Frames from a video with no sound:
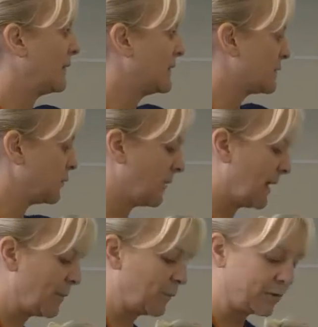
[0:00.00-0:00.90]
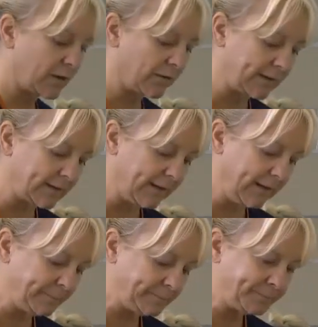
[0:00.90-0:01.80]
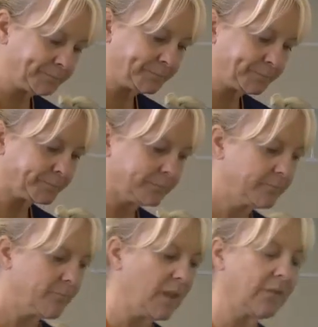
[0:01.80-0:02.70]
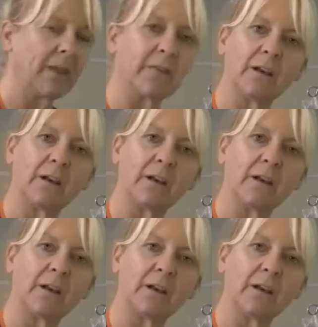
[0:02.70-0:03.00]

and it's all labelled correctly, and